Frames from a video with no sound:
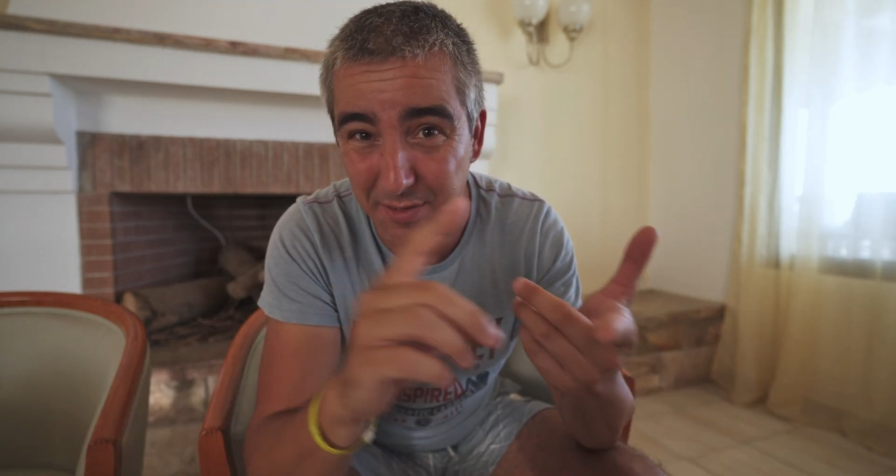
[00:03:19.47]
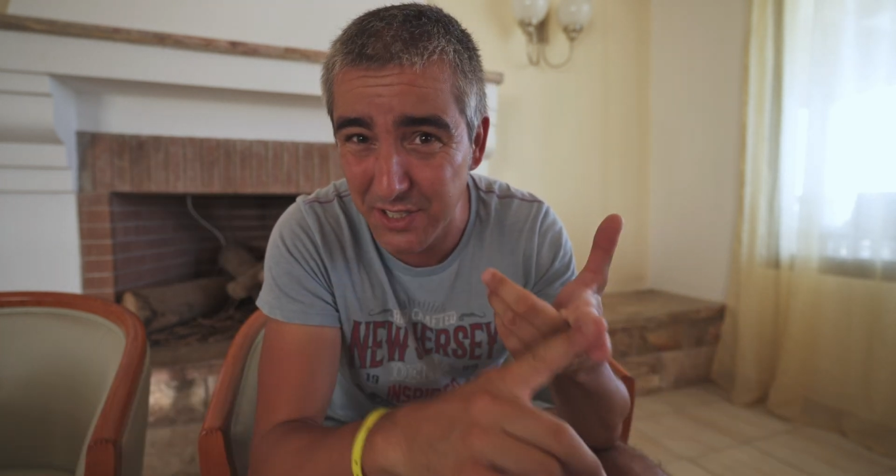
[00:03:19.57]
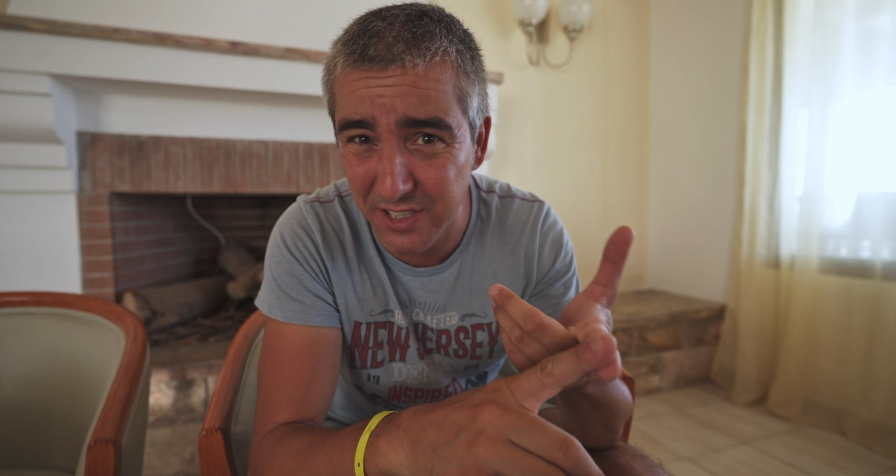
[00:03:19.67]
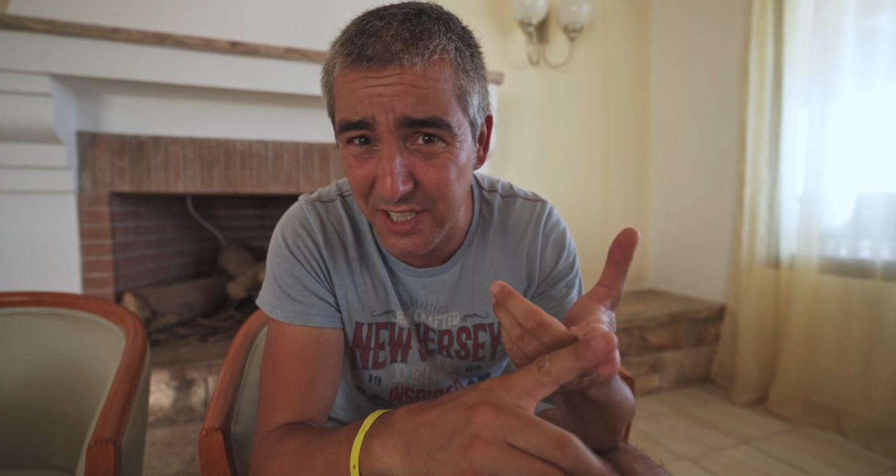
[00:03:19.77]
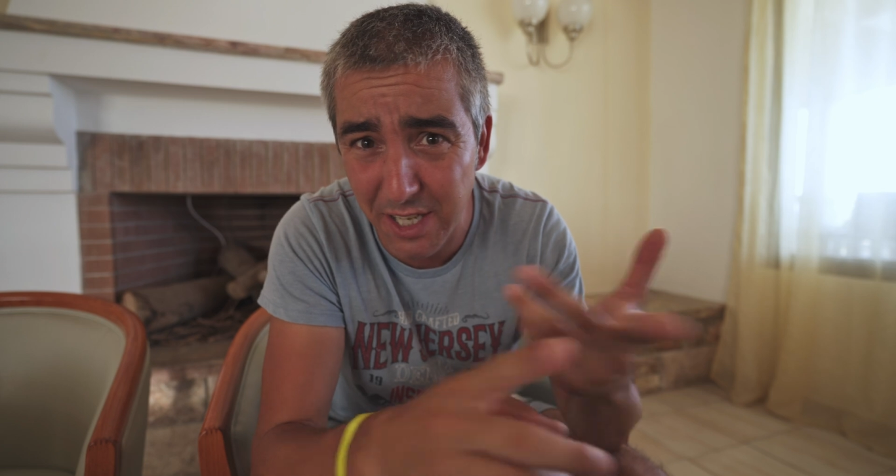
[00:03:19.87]

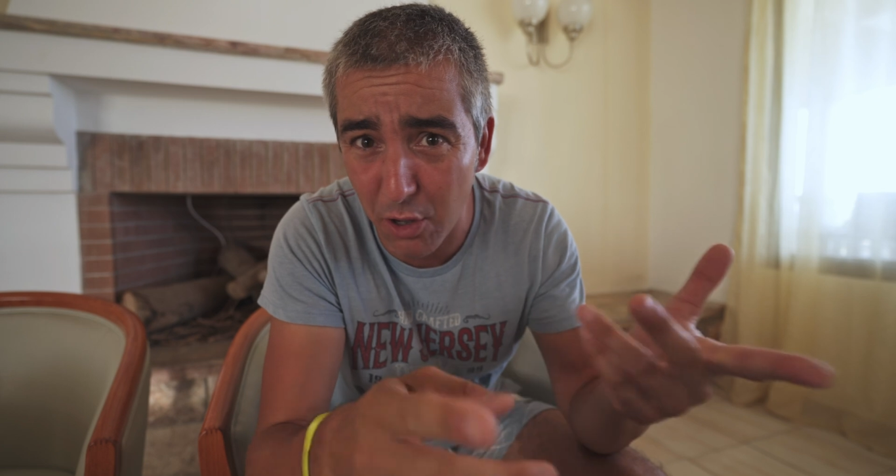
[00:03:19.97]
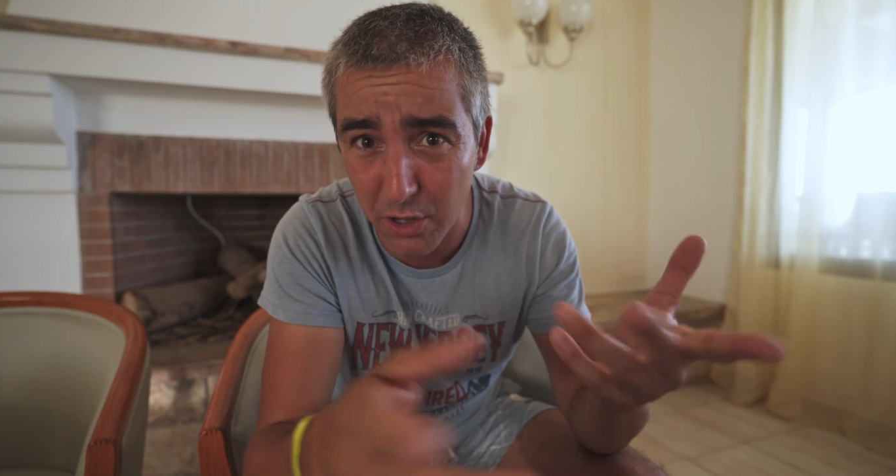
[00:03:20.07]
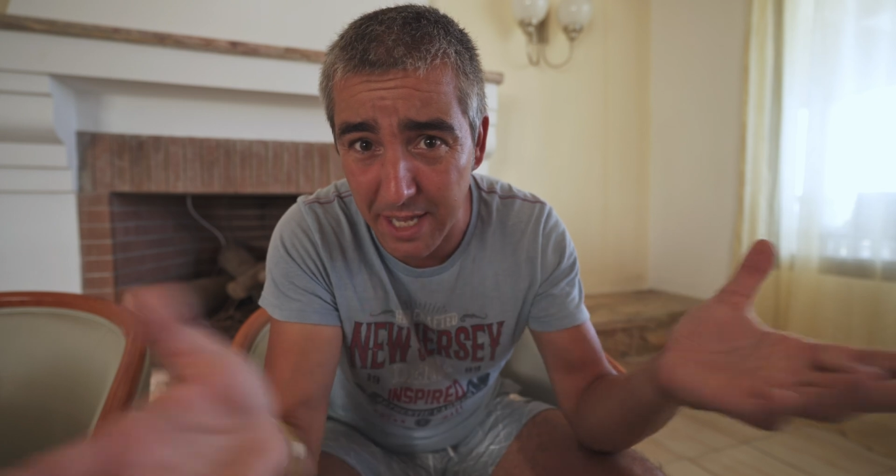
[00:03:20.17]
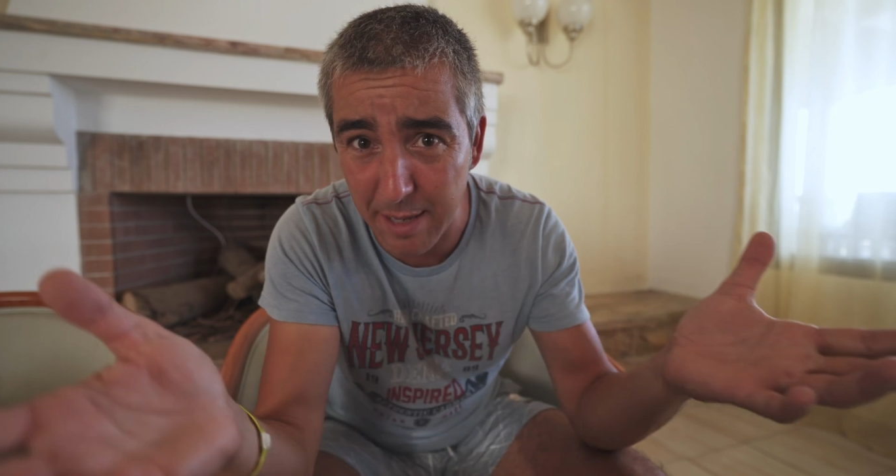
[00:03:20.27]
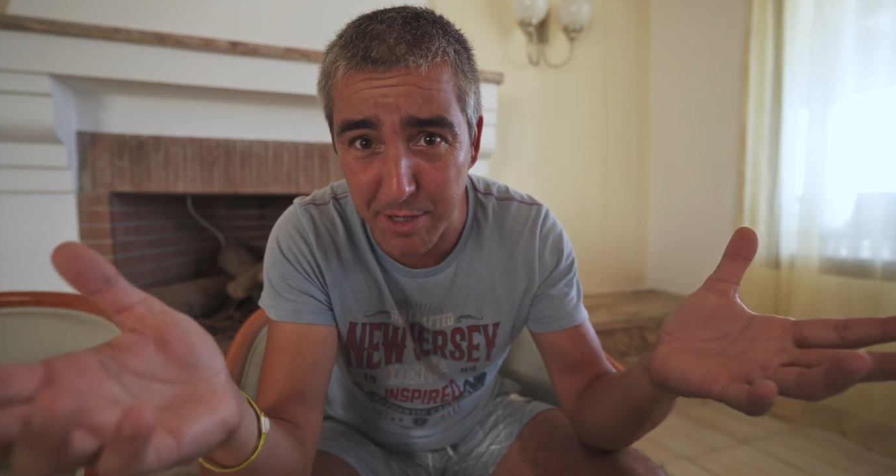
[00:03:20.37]

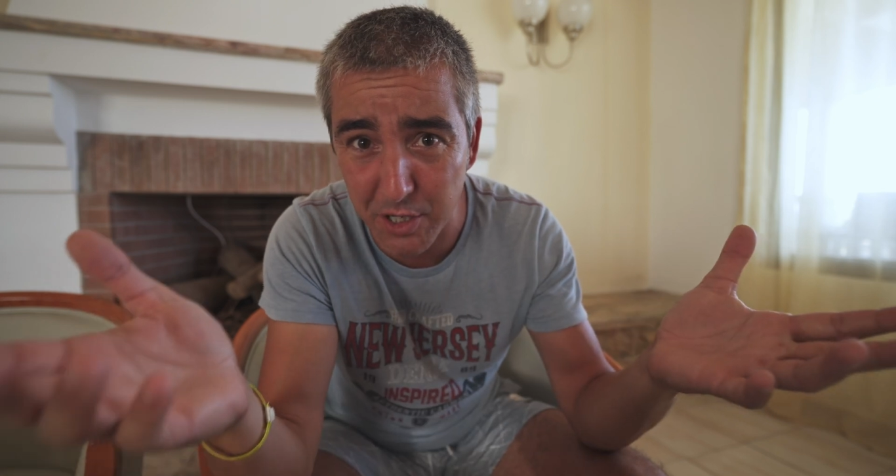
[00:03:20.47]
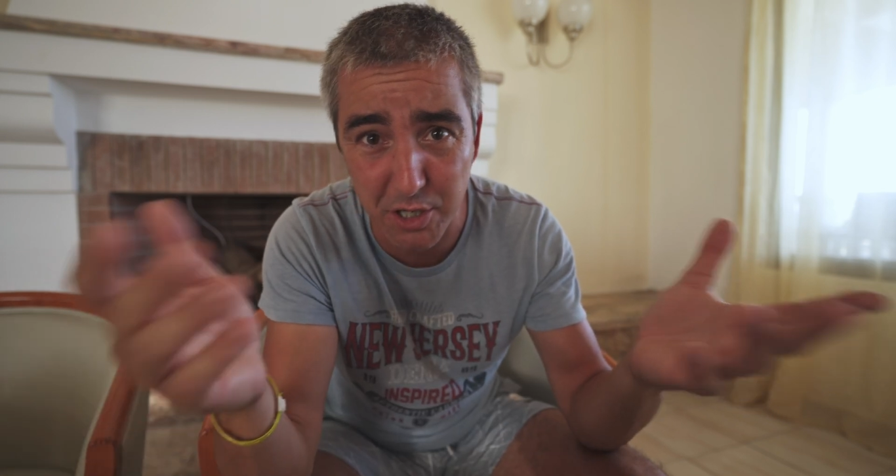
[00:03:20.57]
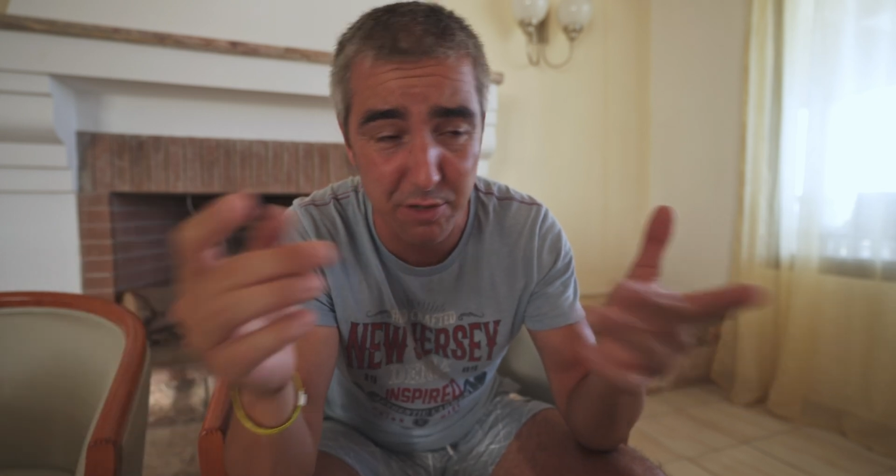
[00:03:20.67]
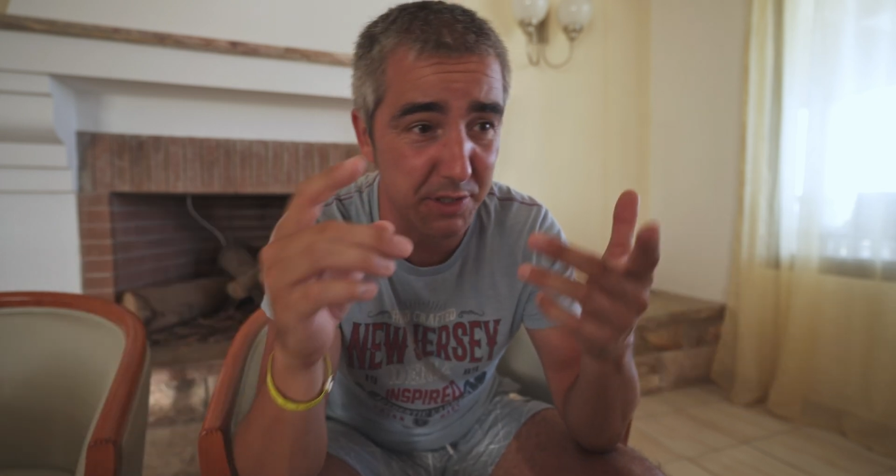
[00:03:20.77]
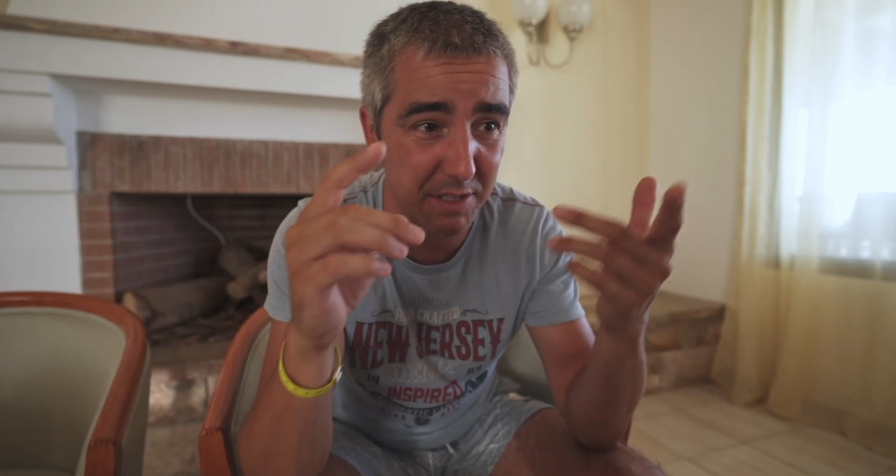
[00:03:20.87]
C-Log gamma
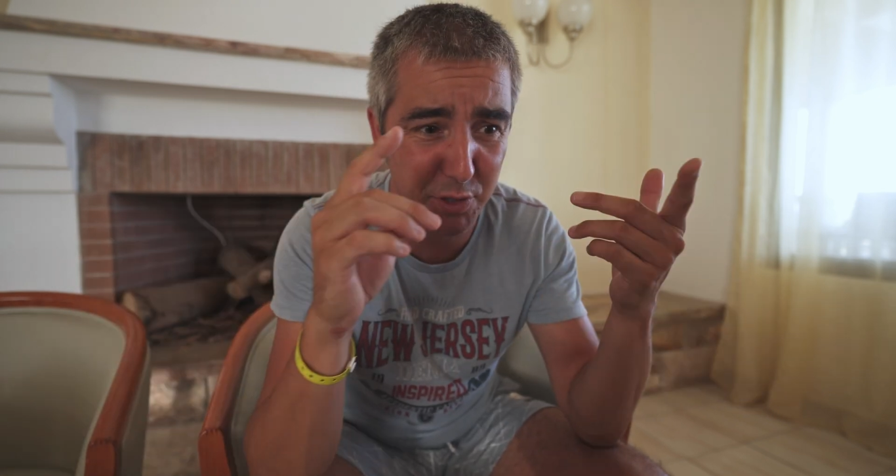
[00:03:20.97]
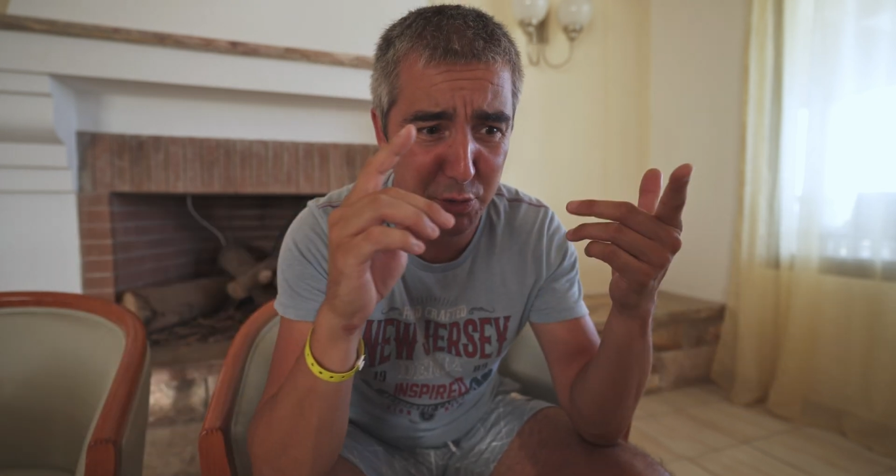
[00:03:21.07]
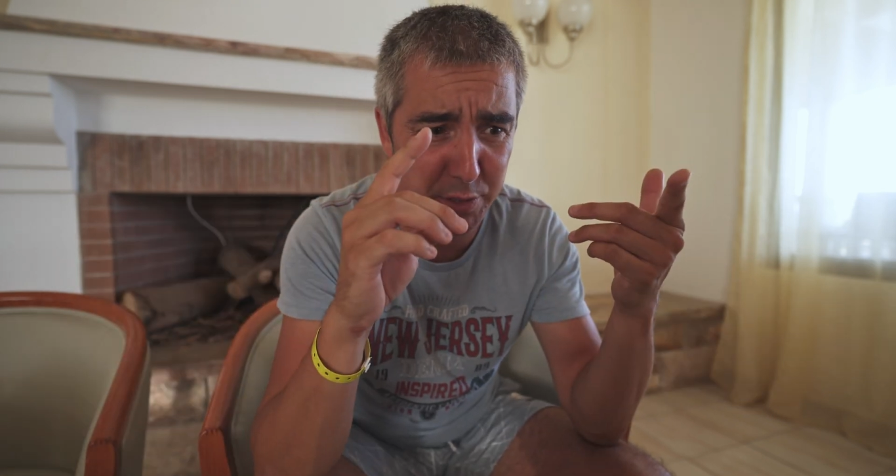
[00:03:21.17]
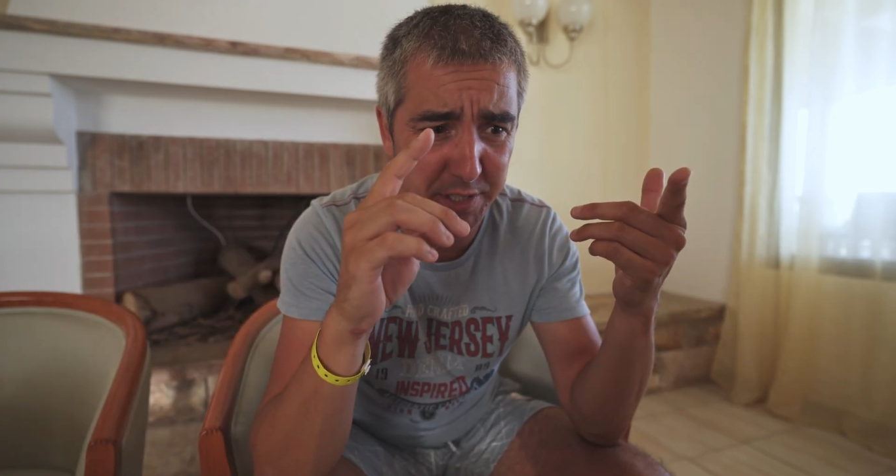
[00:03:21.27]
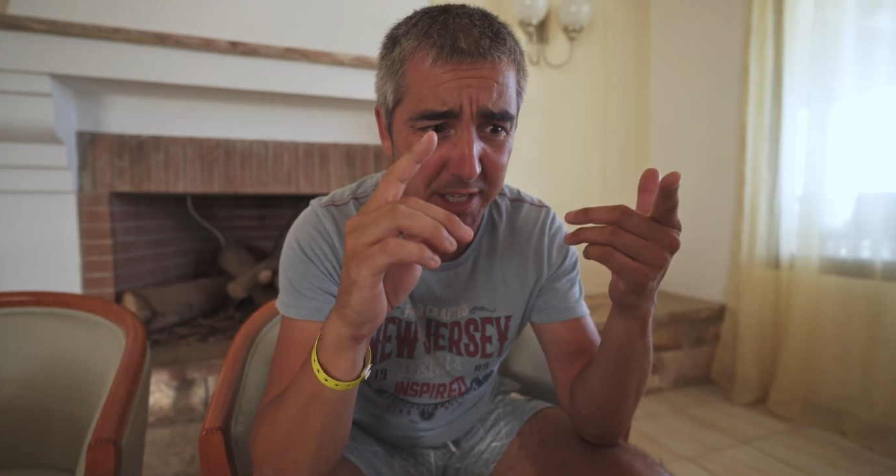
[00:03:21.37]
curves and if you're
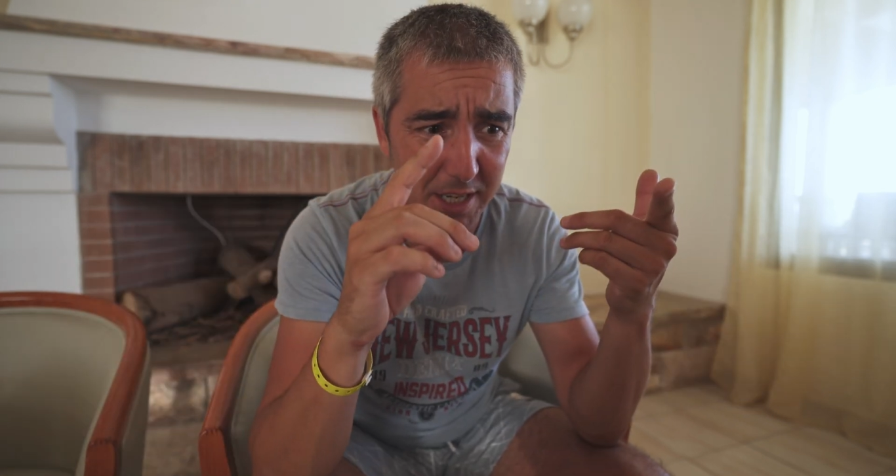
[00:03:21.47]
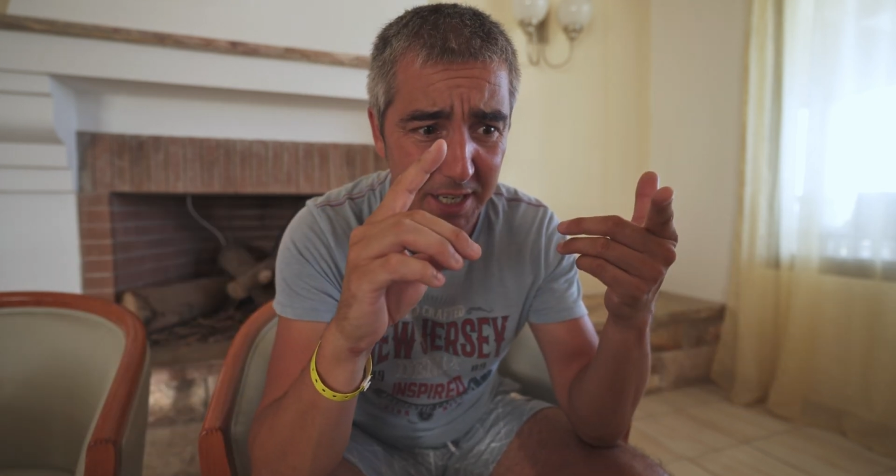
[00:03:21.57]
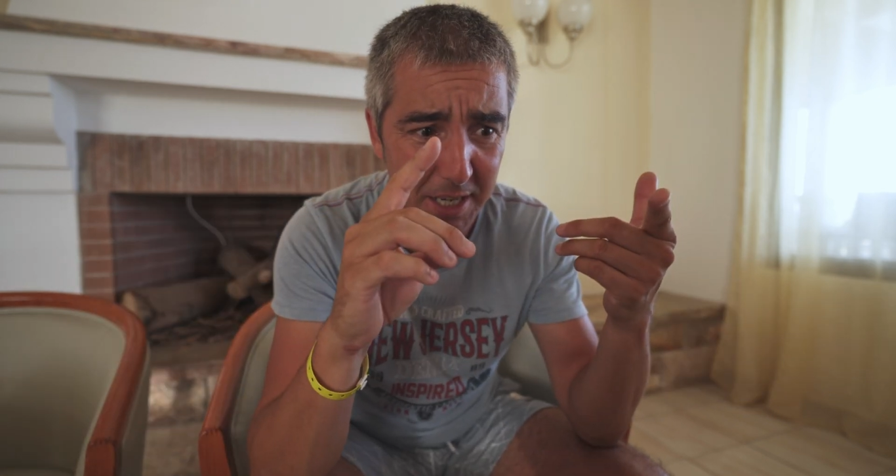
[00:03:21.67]
using uh,